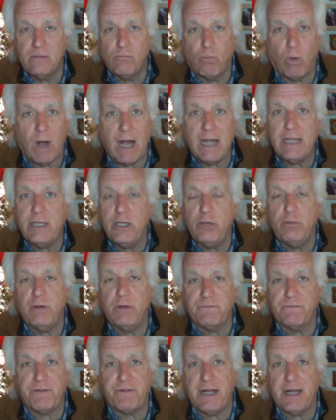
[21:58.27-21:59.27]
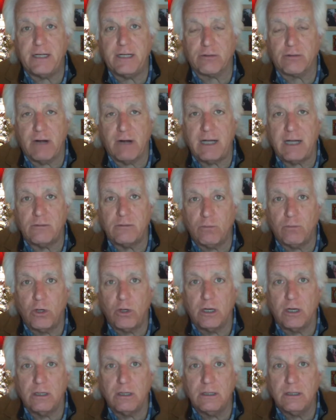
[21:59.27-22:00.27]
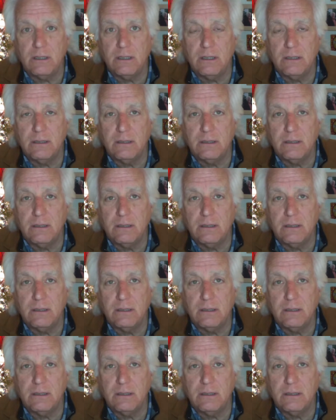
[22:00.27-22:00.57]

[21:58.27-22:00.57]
Why you would fight a ground war